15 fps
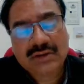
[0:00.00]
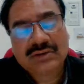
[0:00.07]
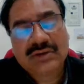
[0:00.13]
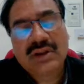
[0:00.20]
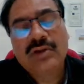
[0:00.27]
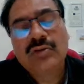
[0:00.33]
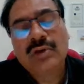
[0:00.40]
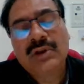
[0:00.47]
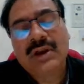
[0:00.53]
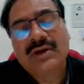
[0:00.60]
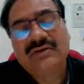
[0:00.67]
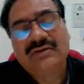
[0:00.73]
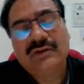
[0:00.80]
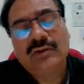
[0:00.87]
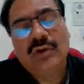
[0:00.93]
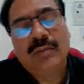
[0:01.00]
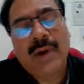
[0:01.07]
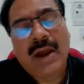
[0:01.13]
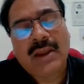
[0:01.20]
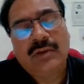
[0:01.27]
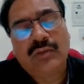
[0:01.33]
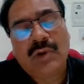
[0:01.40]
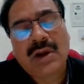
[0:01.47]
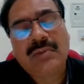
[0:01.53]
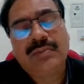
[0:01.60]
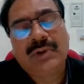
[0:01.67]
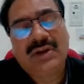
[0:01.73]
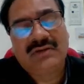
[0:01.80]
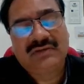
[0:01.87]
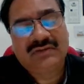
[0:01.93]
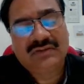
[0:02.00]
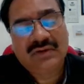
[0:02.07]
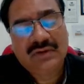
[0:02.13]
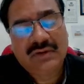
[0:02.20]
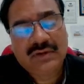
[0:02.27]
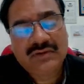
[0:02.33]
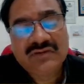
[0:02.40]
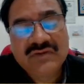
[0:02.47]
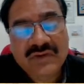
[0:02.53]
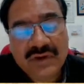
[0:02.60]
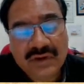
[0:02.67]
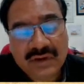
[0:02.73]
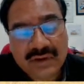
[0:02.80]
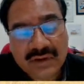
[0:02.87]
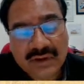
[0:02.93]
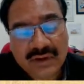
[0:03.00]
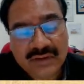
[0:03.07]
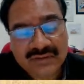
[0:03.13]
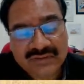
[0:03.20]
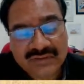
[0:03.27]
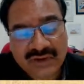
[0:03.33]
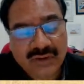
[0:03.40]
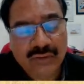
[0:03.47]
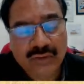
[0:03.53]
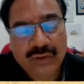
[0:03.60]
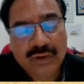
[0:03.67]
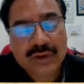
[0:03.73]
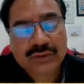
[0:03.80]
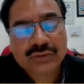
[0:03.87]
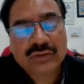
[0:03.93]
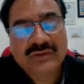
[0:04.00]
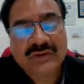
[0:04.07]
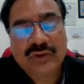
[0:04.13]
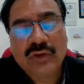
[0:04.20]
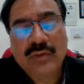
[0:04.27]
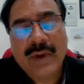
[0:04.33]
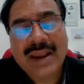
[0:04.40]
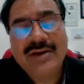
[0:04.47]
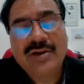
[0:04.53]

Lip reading: so you will get 0 by 1 plus 0. So 0 by